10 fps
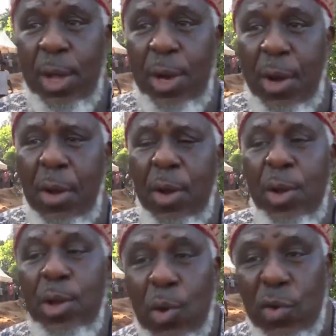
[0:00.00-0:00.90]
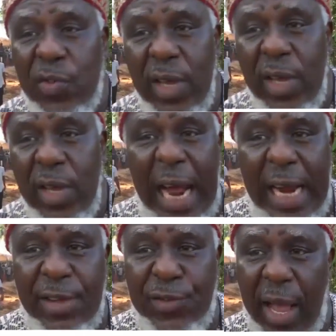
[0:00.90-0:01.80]
You know, you could see
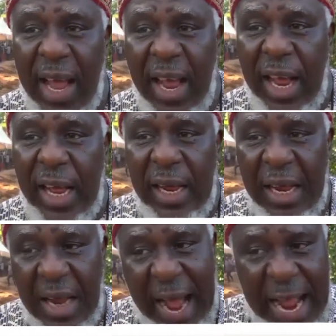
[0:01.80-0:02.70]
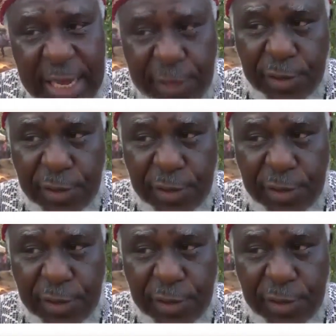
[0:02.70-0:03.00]
that height,